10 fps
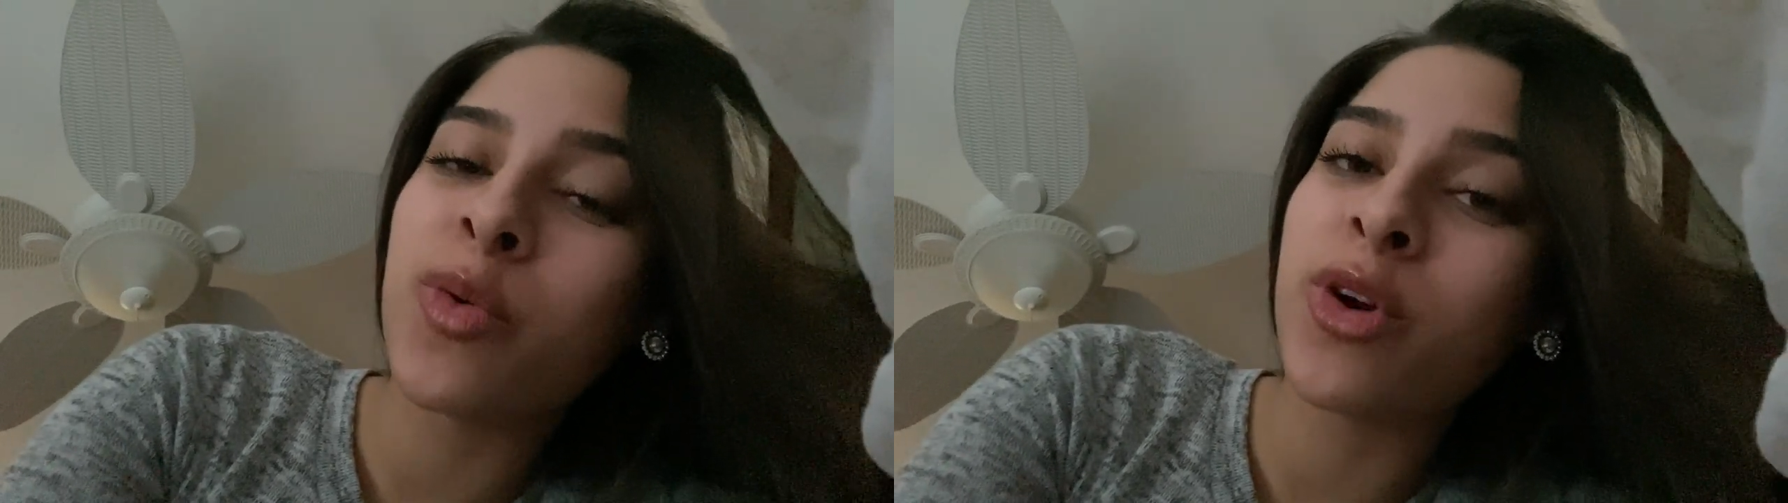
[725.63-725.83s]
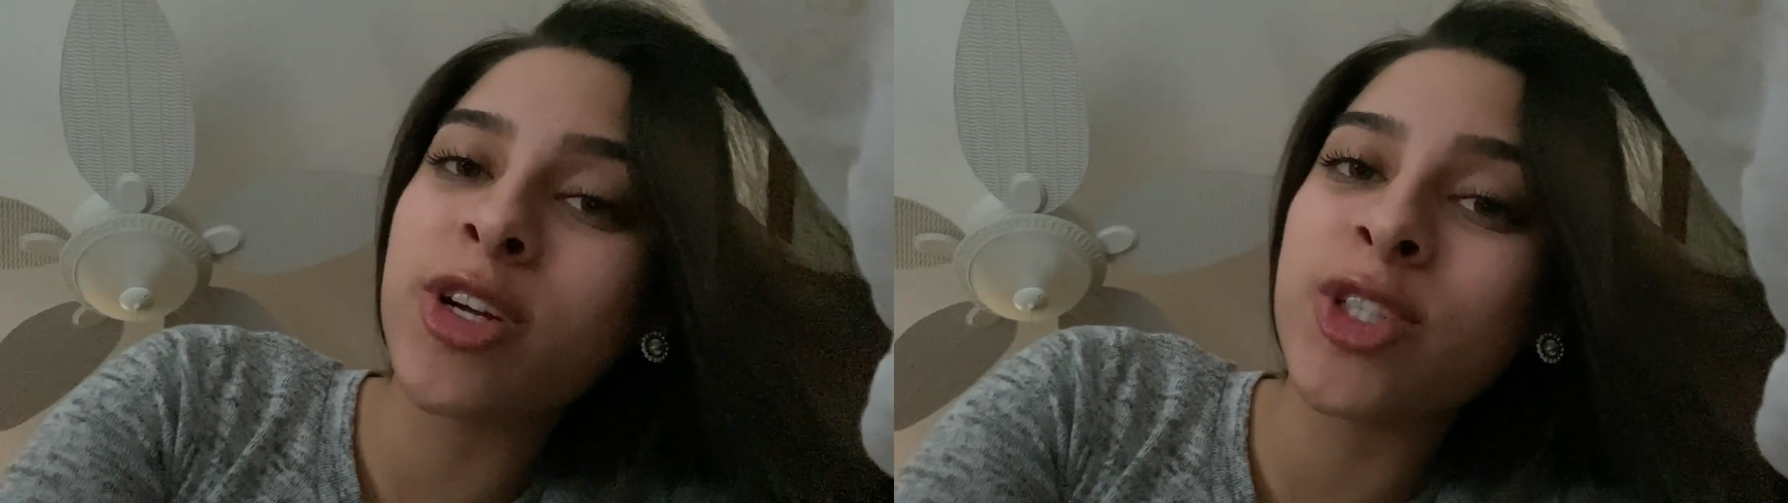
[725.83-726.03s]

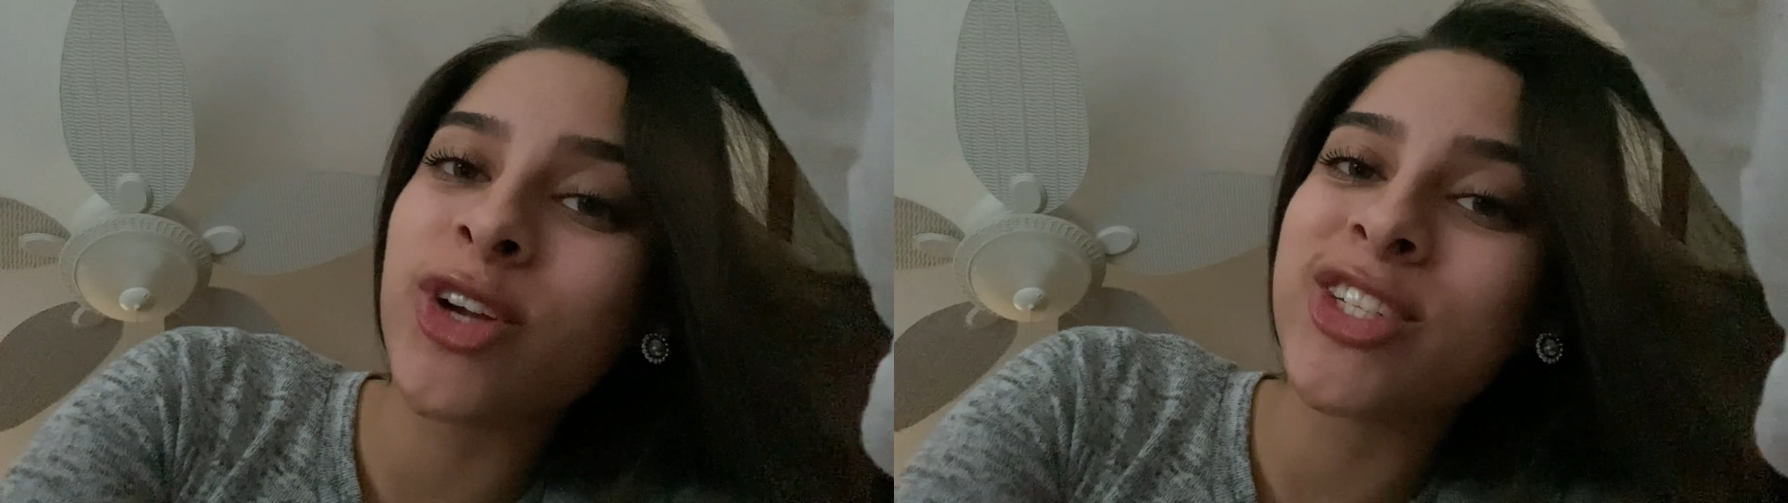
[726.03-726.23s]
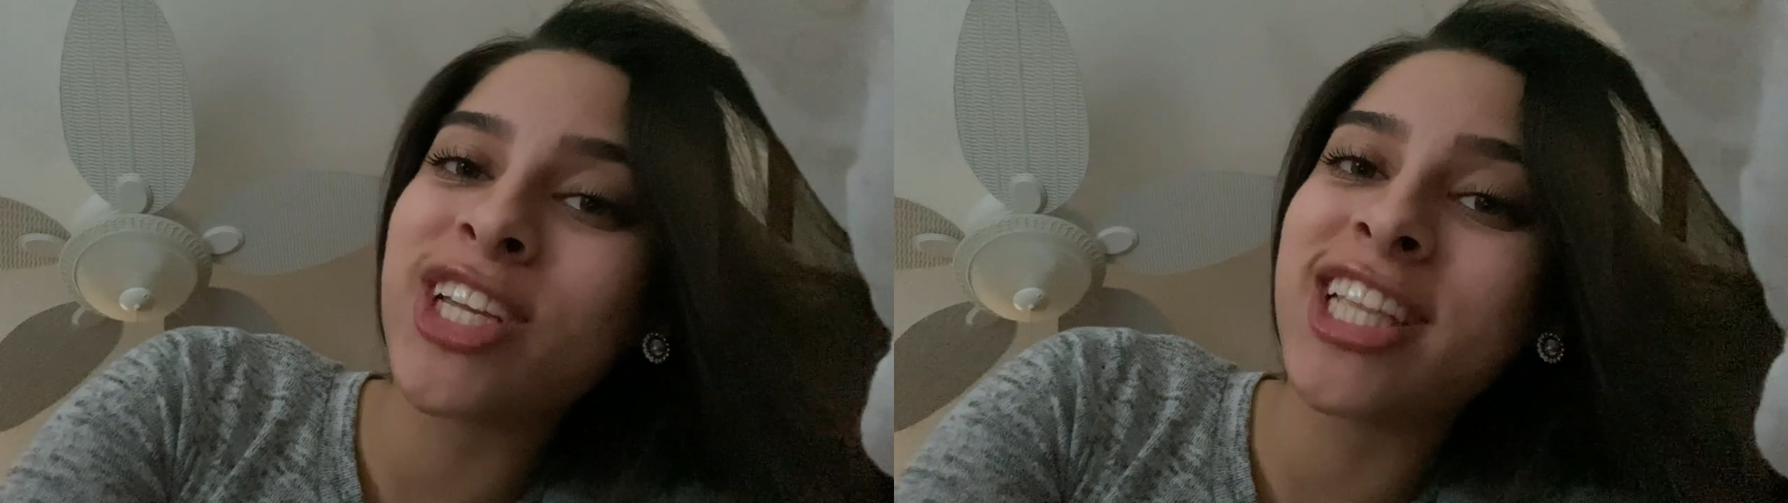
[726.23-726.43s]
order a
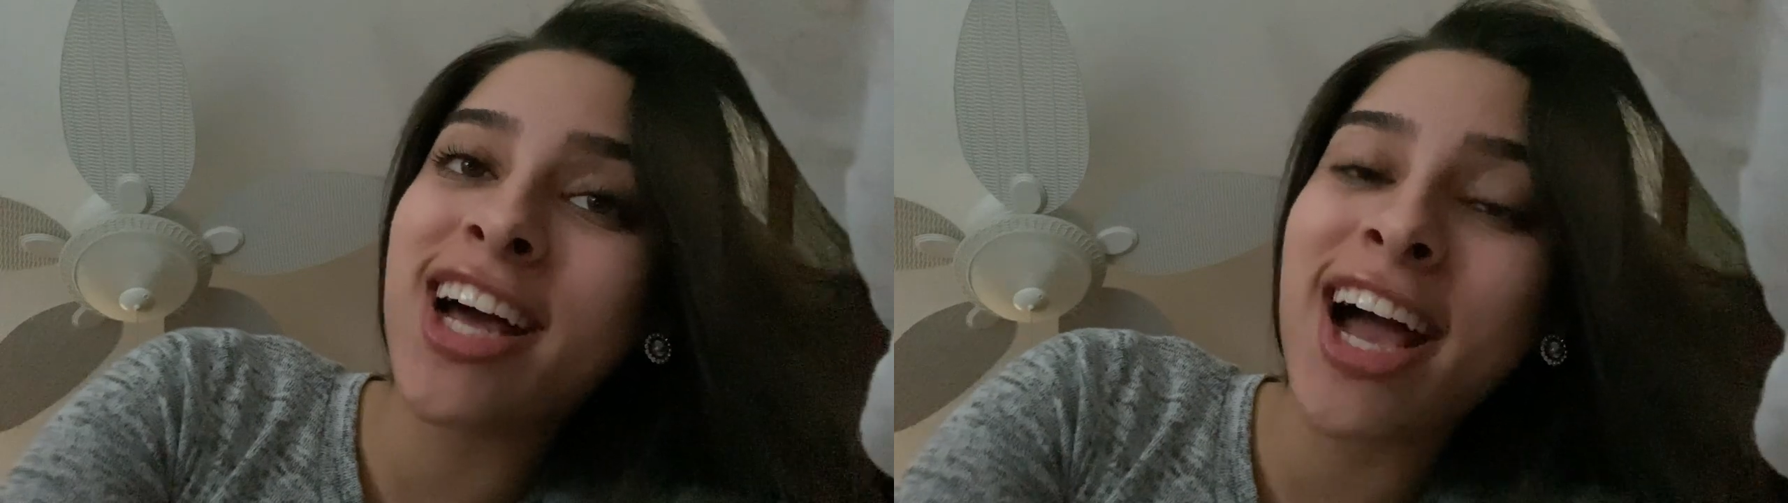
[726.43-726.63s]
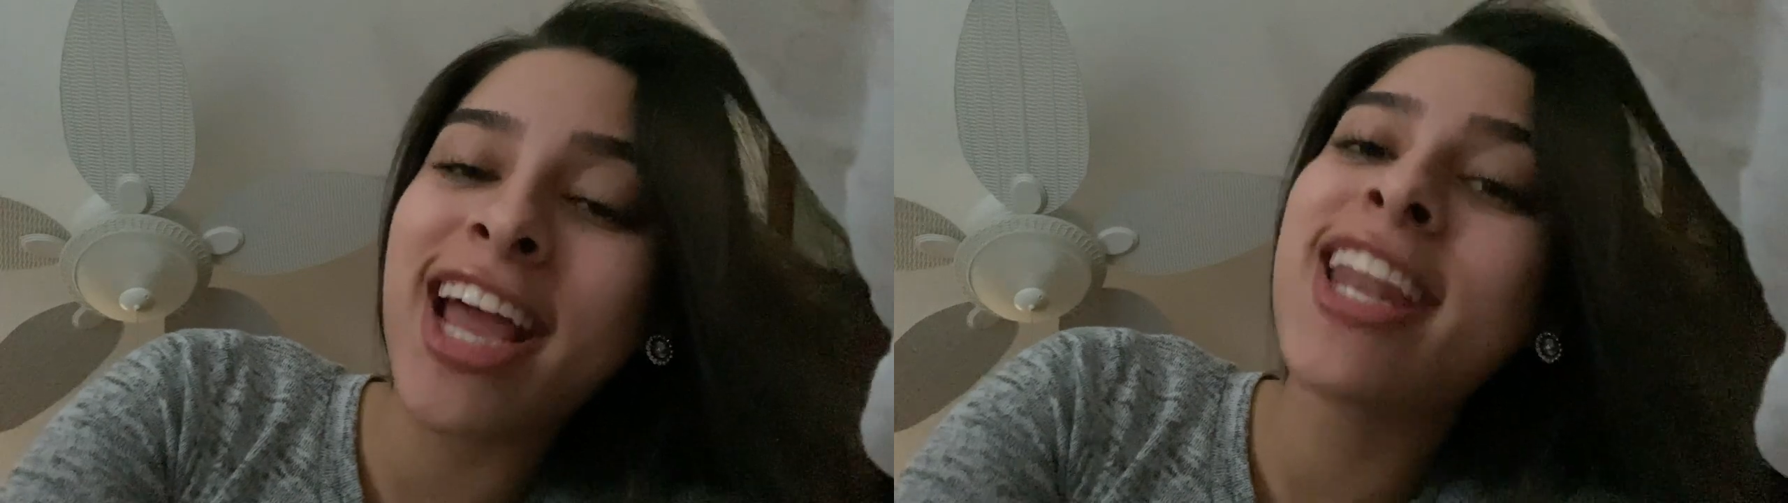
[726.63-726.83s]
dress
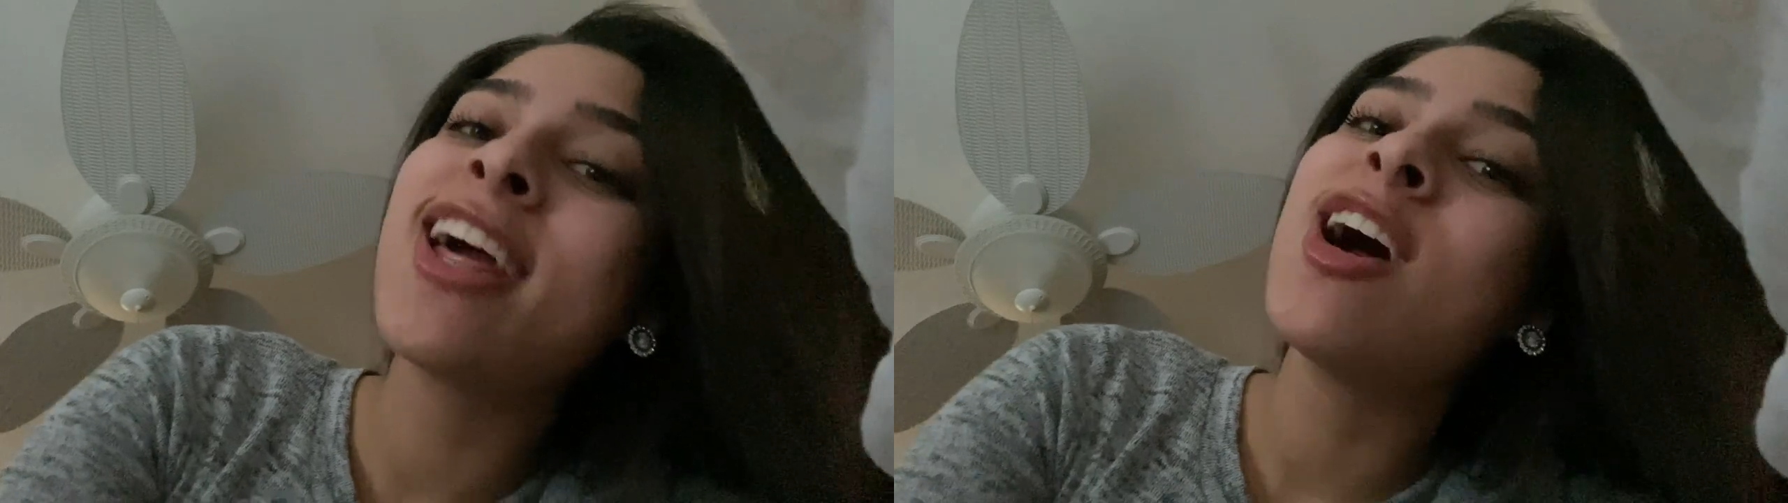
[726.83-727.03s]
online.